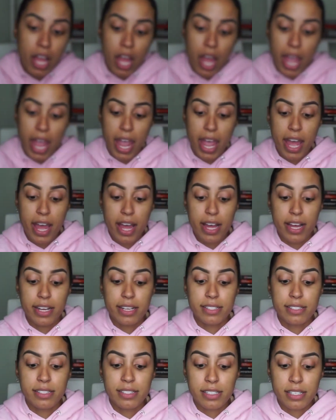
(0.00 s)

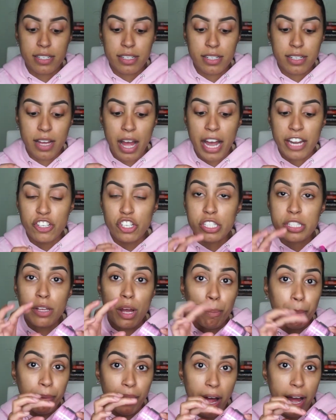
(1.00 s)
And I just
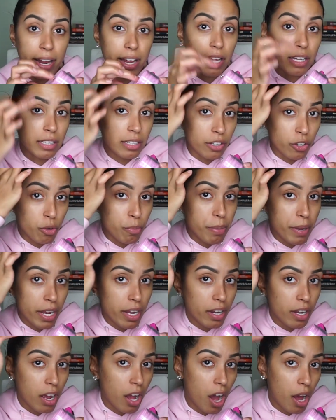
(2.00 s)
apply a little bit
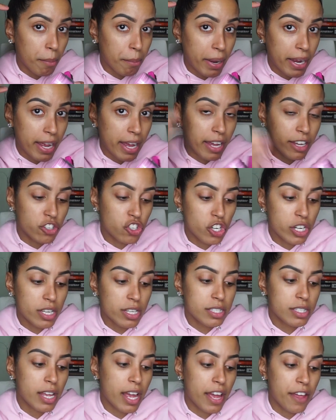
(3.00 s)
on my edges
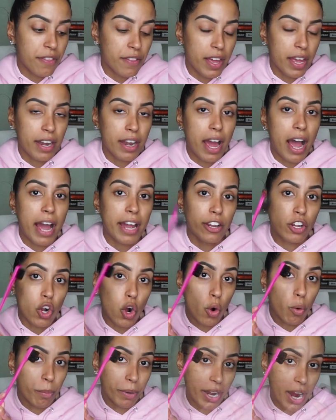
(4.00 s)
and then I
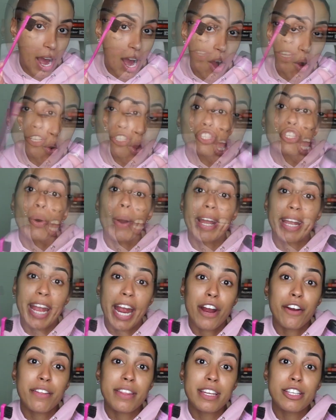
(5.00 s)
comb it out. So I
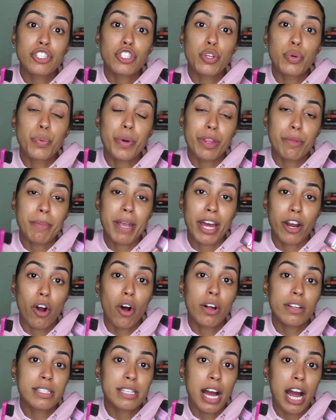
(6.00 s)
carry these two with me at
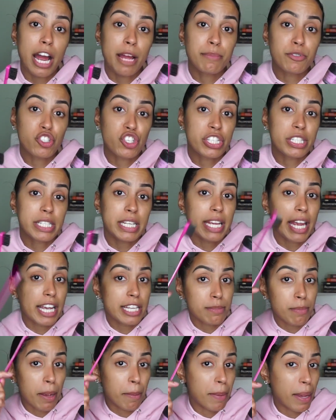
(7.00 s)
all times just in case
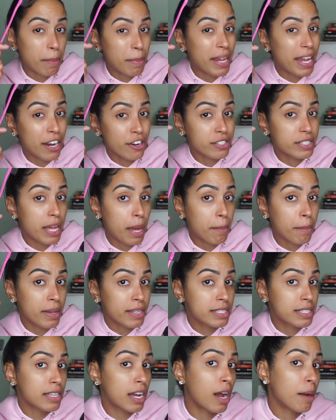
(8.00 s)
my baby hairs get
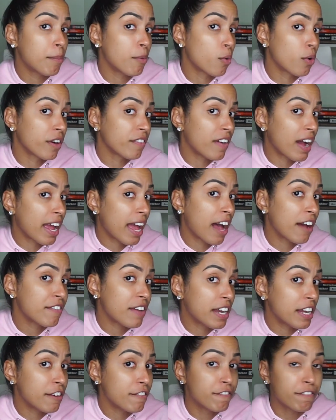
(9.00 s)
messed up or if I have
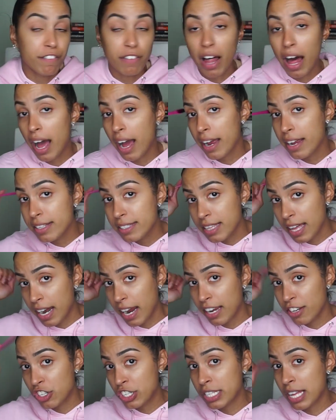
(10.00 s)
any flies that I
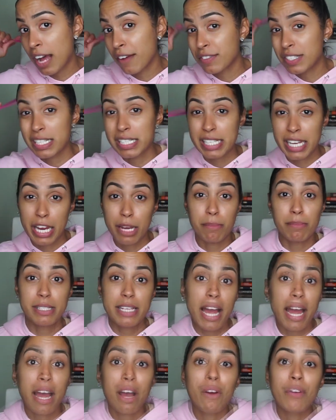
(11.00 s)
just have to tame
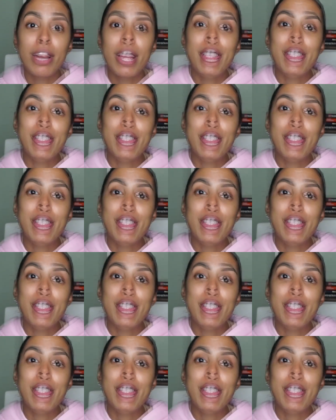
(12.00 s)
down.